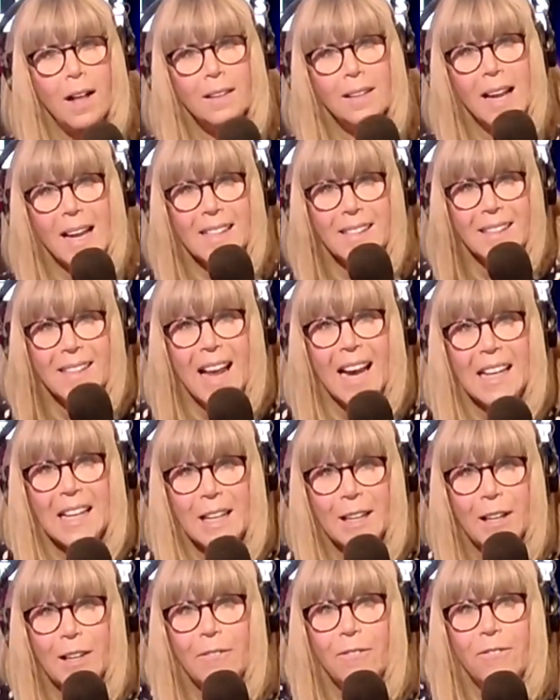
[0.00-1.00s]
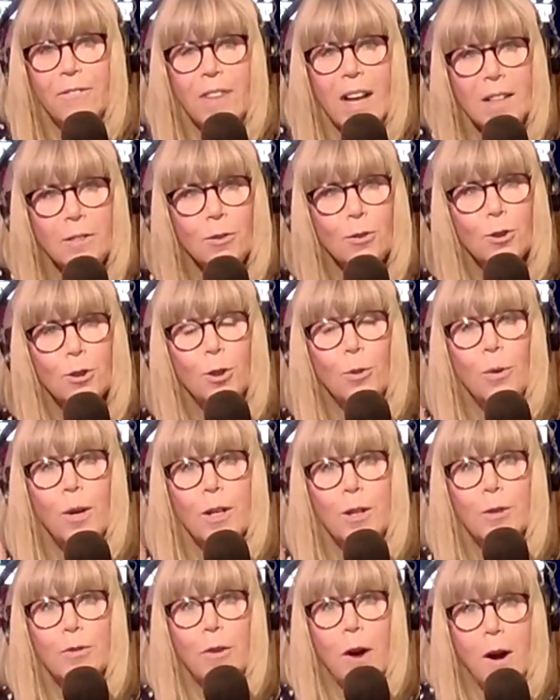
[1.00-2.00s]
Last night he confessed really to
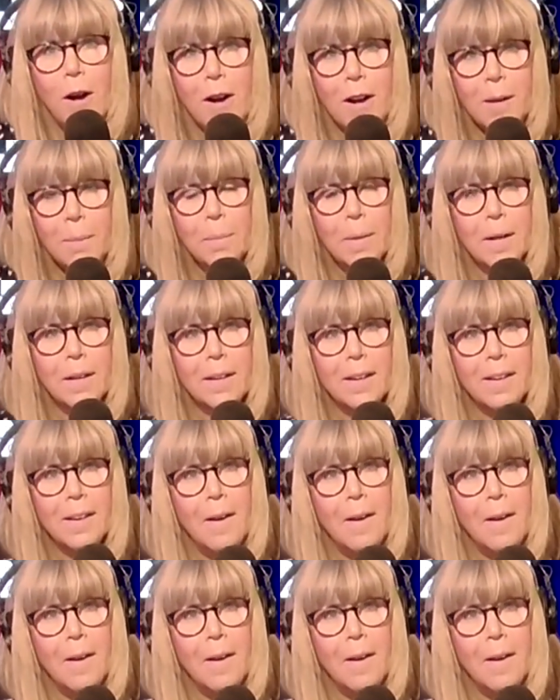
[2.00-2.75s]
a crime.